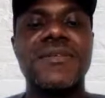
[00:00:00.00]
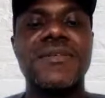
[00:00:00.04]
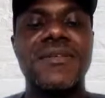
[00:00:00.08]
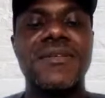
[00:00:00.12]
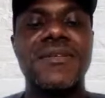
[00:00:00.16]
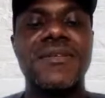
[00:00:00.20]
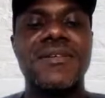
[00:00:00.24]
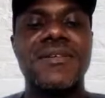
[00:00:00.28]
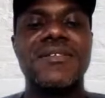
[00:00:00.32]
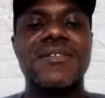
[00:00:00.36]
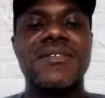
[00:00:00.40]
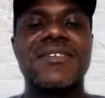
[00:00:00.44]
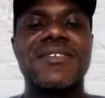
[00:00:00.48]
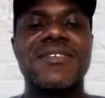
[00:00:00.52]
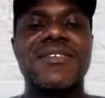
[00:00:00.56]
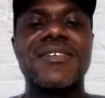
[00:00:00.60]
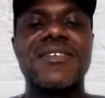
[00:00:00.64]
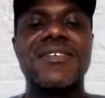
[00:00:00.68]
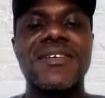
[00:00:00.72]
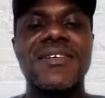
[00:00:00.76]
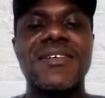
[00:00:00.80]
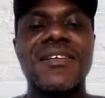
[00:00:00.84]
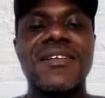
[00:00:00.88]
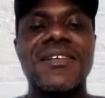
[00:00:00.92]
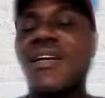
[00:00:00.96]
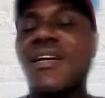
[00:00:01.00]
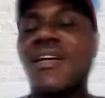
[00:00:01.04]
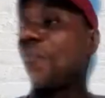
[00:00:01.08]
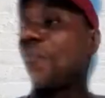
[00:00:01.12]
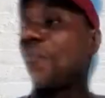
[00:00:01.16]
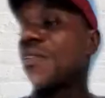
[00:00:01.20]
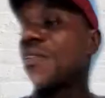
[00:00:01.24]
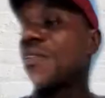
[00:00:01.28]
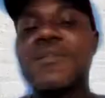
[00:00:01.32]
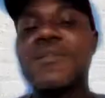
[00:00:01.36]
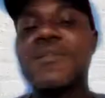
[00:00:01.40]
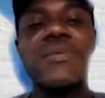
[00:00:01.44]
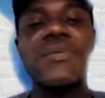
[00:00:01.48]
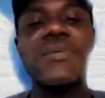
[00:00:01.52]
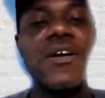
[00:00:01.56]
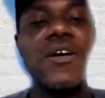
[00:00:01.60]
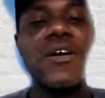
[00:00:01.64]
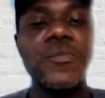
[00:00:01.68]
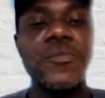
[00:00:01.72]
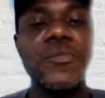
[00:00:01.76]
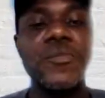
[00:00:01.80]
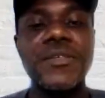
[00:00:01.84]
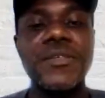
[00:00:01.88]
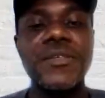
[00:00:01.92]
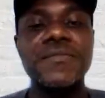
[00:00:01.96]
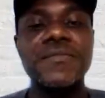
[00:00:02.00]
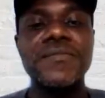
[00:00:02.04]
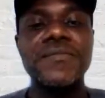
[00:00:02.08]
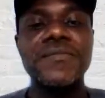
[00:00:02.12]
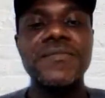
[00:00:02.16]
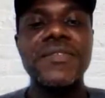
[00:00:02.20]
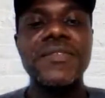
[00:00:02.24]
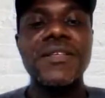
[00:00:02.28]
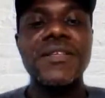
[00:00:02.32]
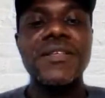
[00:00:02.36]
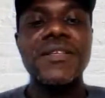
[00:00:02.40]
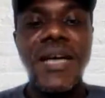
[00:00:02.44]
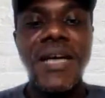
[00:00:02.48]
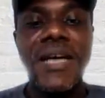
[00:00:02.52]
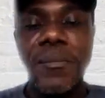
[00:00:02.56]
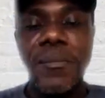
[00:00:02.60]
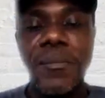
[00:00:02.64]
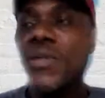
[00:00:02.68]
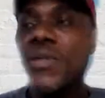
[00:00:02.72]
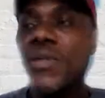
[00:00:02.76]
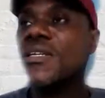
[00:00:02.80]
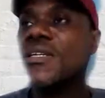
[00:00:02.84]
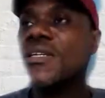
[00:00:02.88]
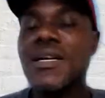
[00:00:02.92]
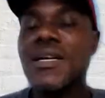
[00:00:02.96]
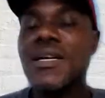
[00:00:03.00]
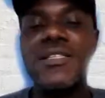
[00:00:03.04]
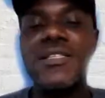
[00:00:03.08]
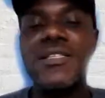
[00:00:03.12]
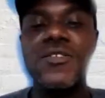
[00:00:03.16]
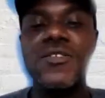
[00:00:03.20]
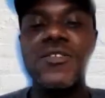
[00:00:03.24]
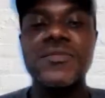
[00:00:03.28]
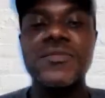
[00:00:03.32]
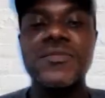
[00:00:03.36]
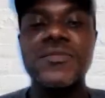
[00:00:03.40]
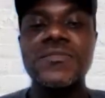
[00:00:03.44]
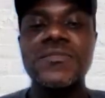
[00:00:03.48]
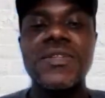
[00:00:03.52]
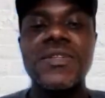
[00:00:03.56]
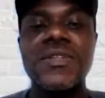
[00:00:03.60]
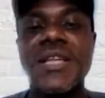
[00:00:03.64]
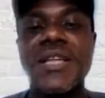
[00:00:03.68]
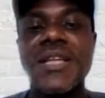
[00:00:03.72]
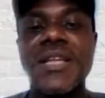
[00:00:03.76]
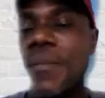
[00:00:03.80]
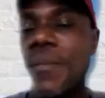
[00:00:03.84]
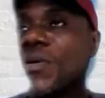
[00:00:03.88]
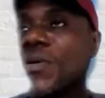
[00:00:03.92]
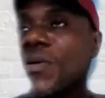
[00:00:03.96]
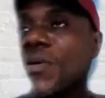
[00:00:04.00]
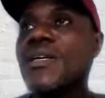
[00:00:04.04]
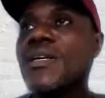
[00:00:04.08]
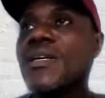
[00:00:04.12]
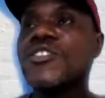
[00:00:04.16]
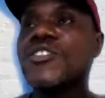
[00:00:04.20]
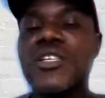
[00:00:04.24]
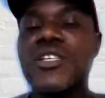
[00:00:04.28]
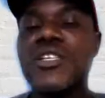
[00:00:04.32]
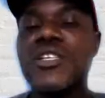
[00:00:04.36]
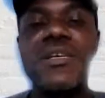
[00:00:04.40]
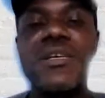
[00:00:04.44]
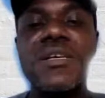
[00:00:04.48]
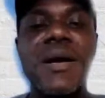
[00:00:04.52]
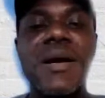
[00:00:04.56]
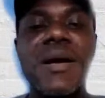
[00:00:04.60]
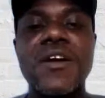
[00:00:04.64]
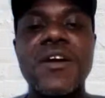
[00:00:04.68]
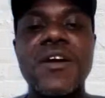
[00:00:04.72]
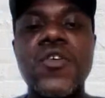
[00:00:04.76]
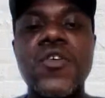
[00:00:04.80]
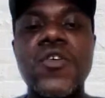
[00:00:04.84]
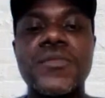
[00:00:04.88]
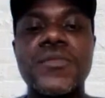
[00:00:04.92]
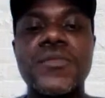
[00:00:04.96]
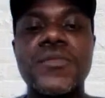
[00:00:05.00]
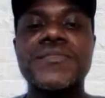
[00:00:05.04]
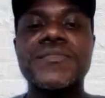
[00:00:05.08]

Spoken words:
They appointed Peter Obi. They appointed Atiku. They appointed Shetima and Co.